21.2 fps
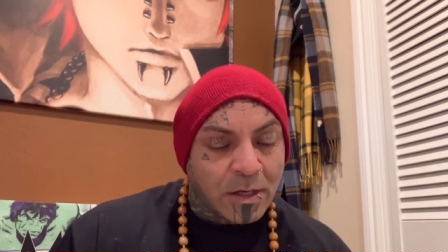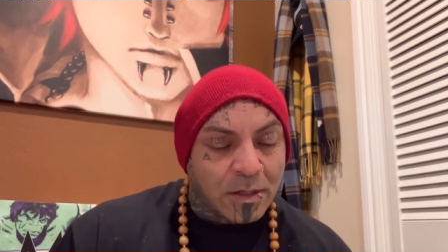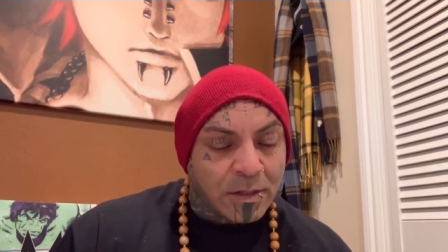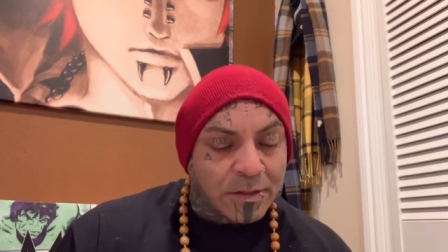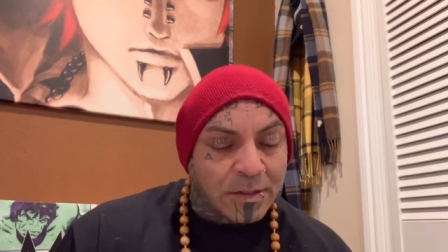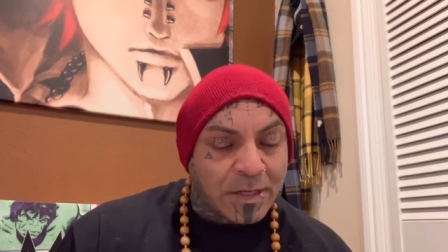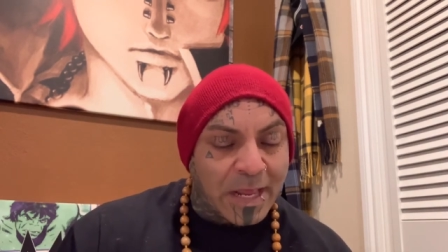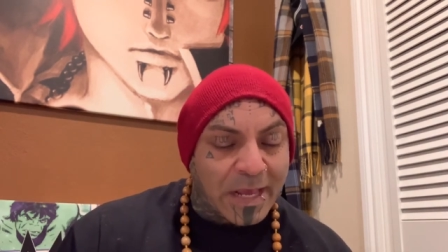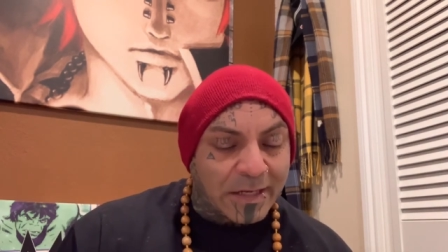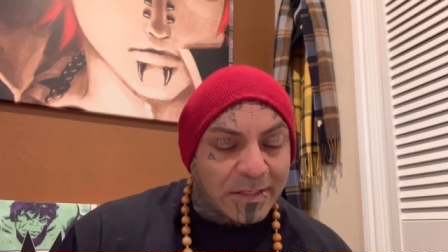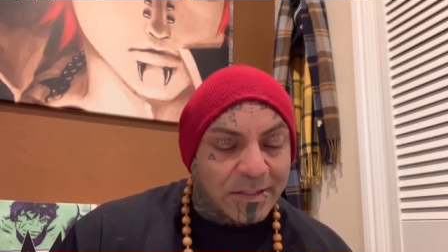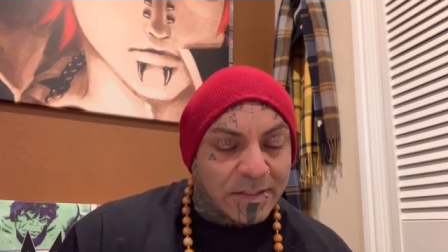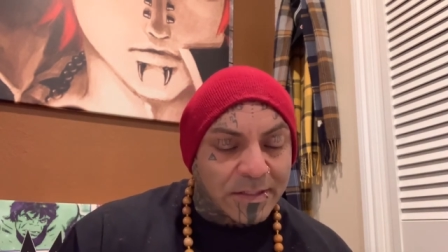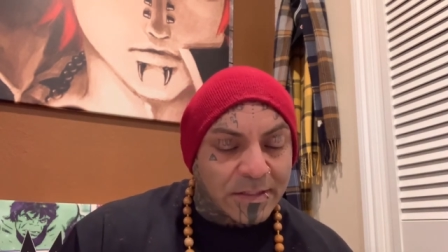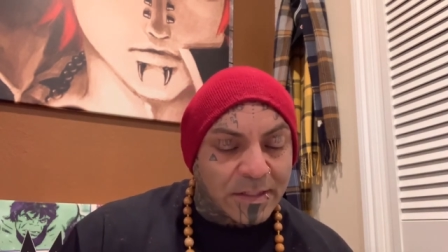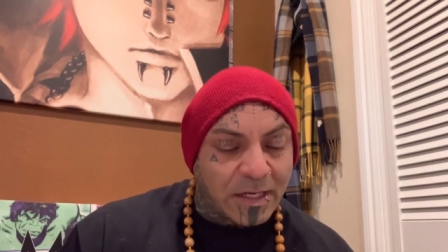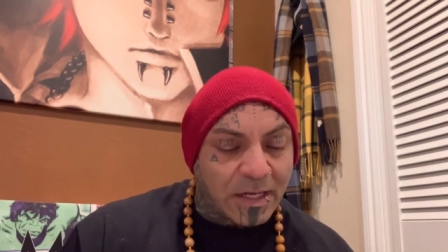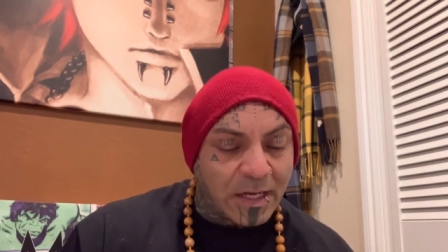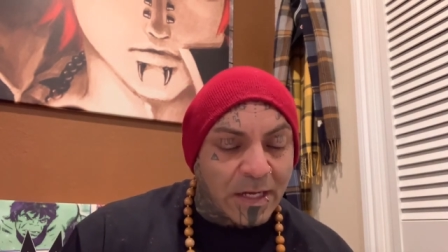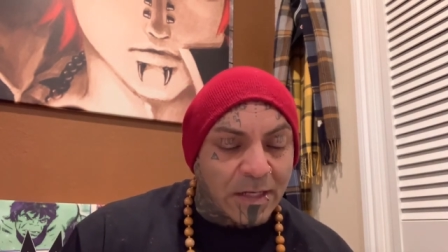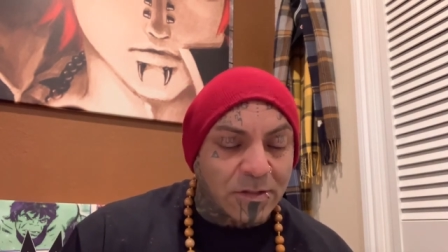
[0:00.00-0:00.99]
Next,
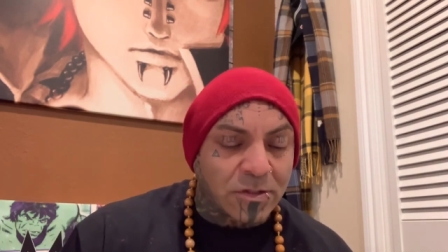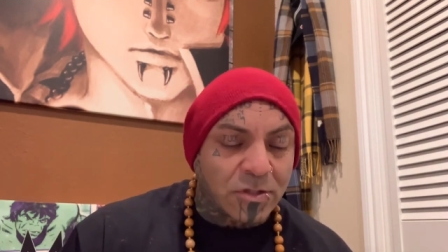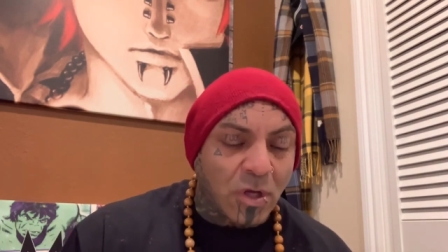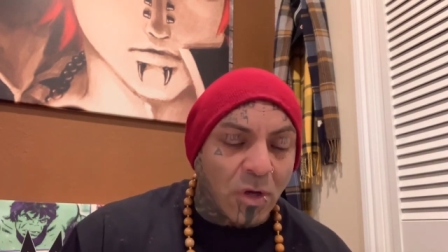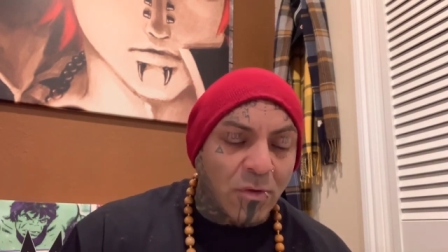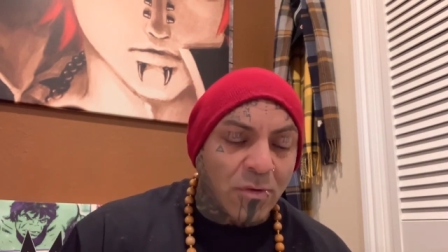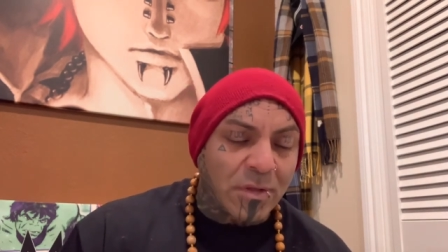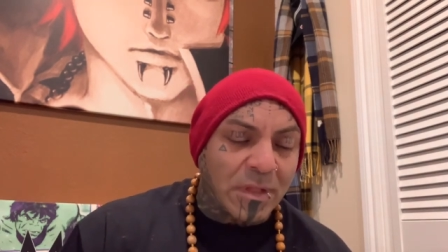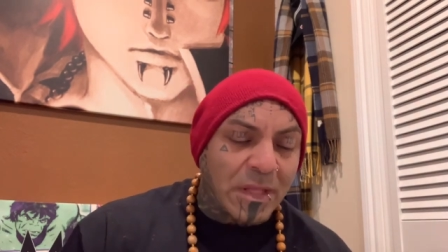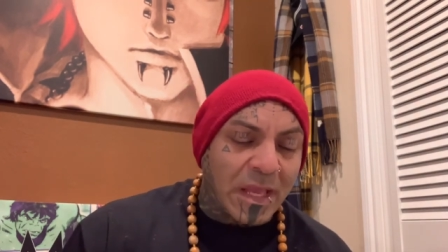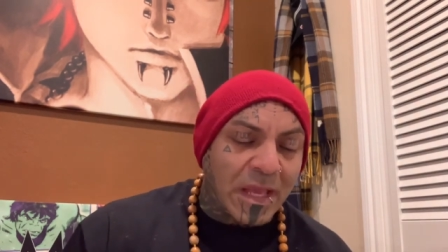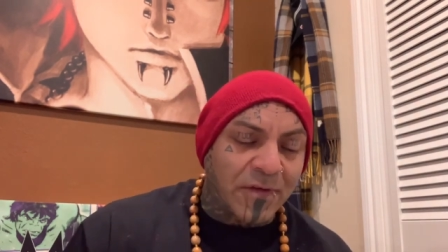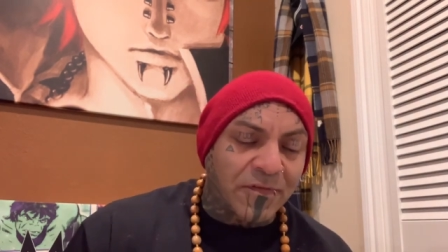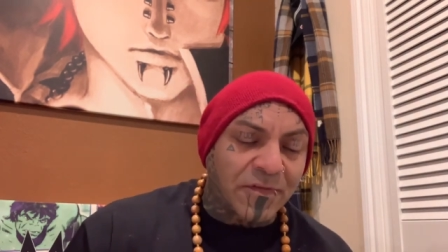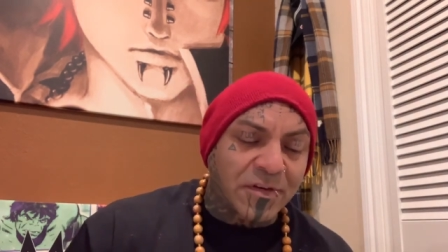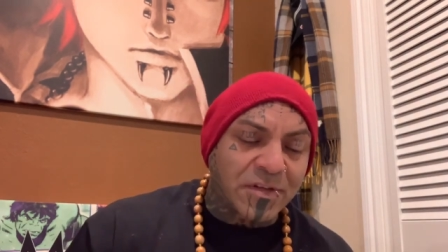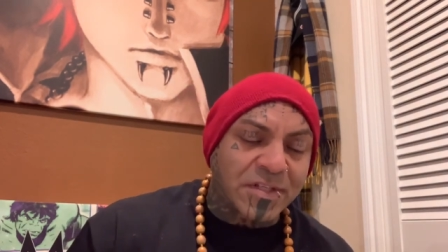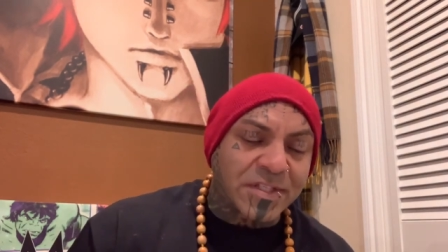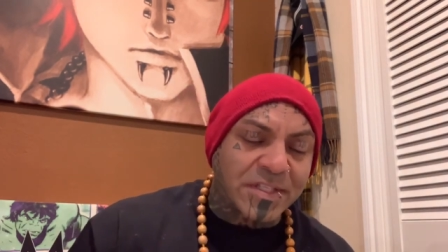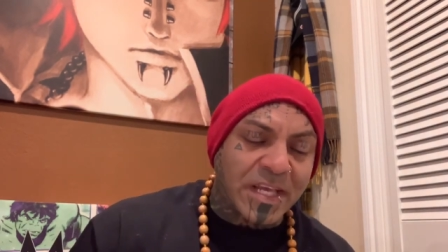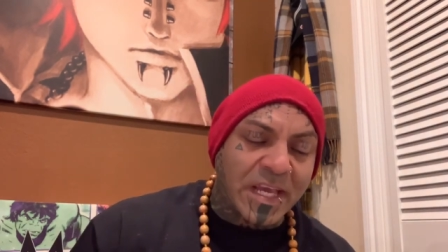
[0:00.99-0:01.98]
uh, don't
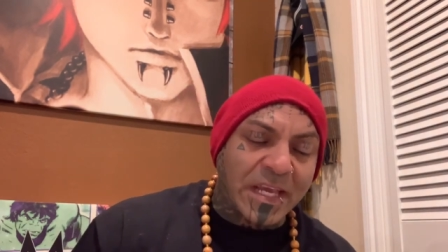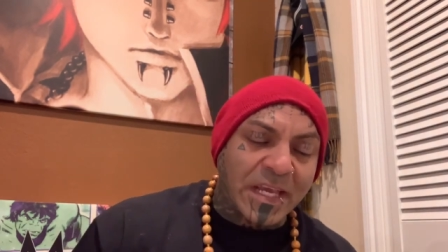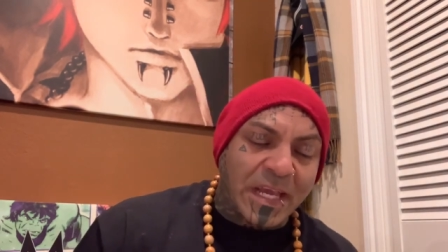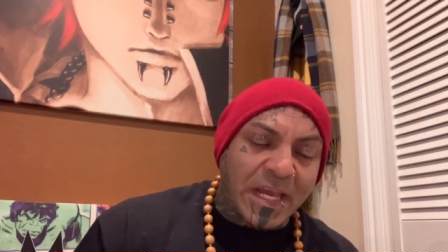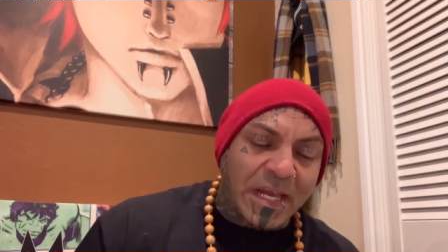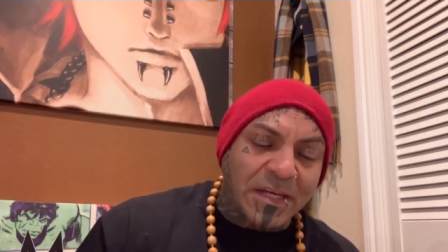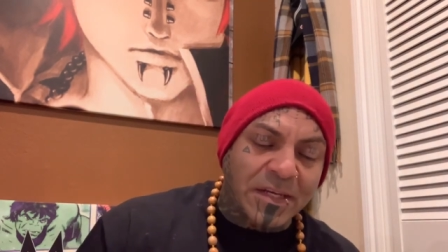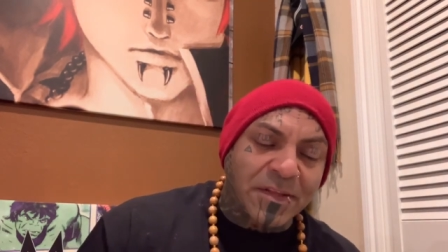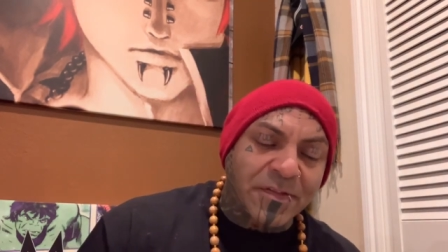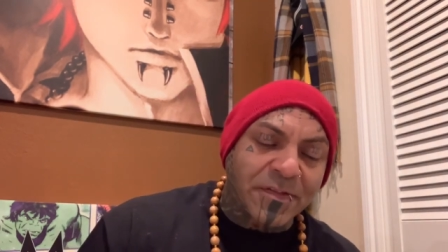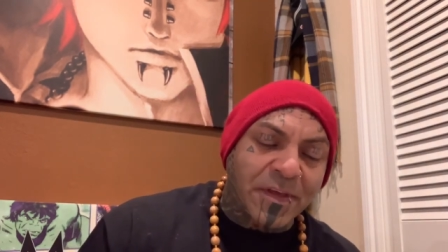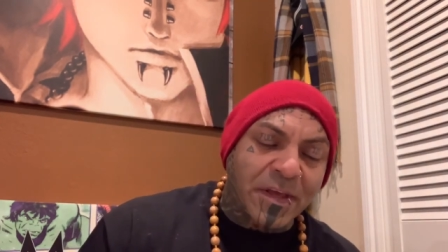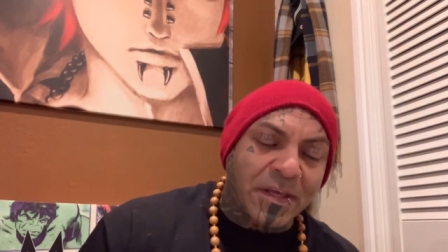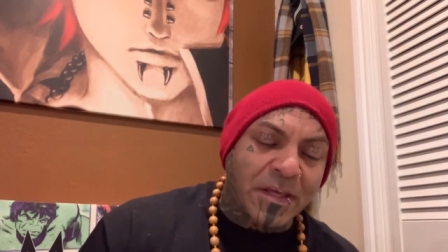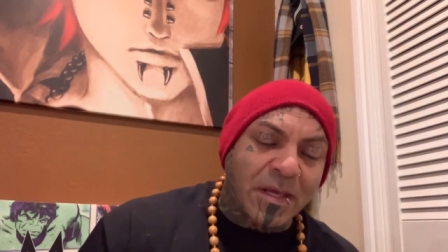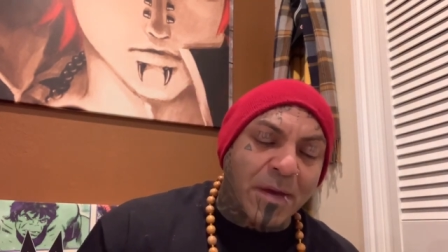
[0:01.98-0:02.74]
ever say anything